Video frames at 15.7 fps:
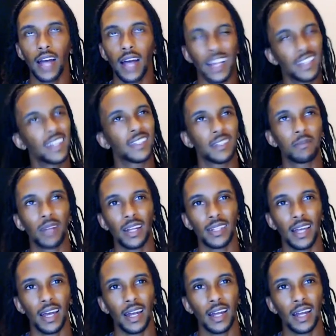think it's something like
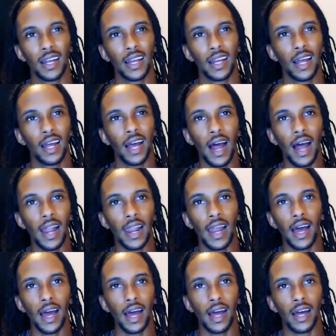that.
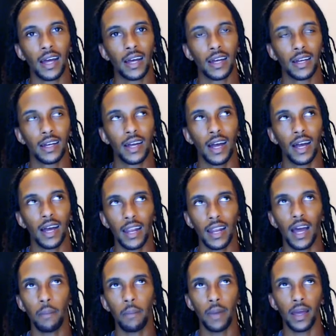
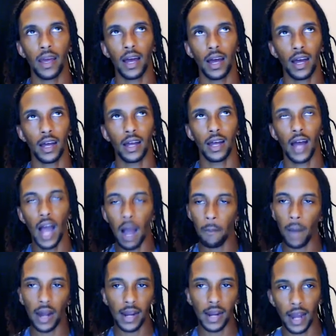Abeja,
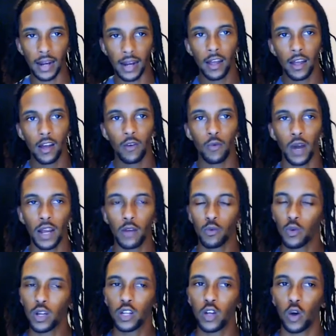Panal, right?
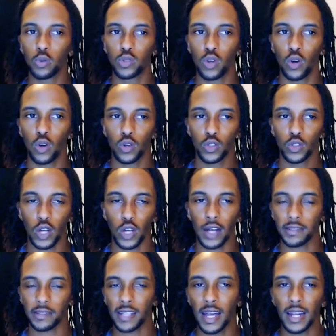Really dope song. So
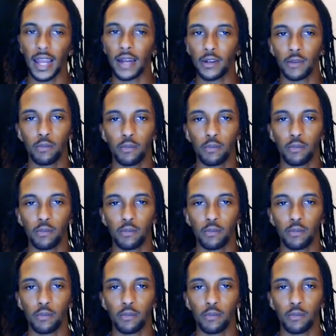I kind of like